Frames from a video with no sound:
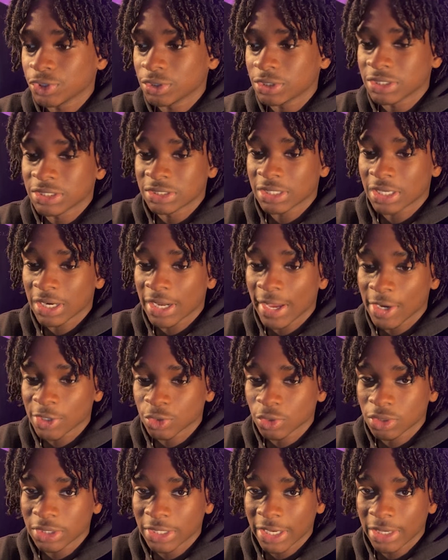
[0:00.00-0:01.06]
This is not an actual
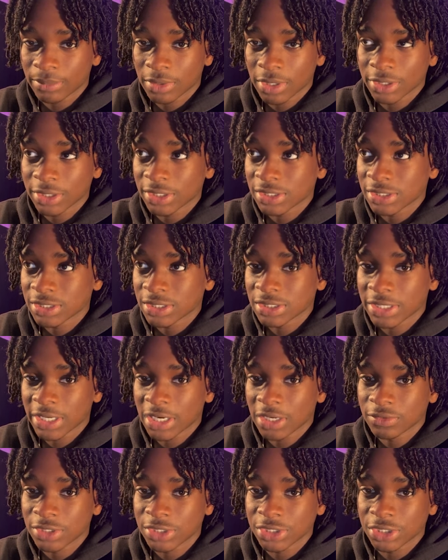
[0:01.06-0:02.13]
client product. This is just kind
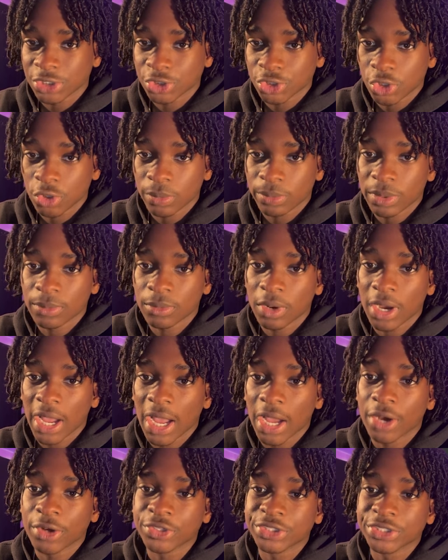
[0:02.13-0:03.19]
of just to show people
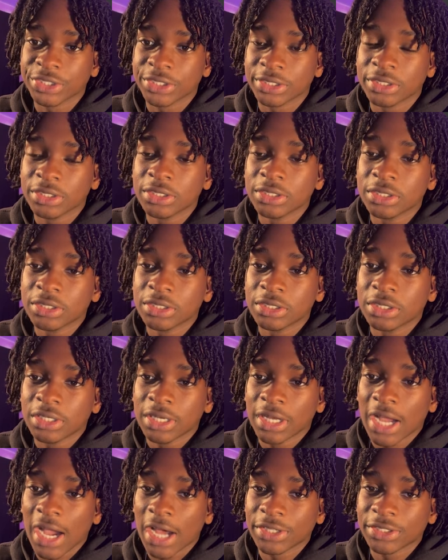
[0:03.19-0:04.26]
how
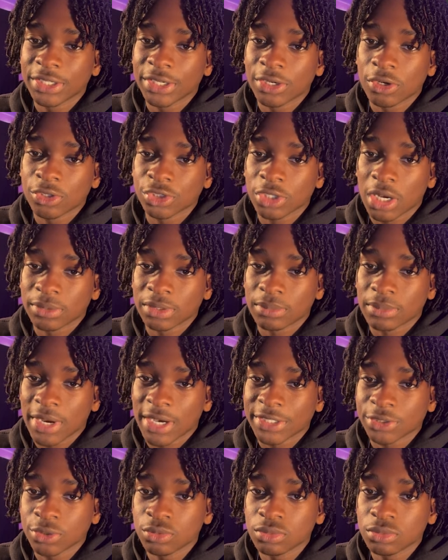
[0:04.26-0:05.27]
they can also optimize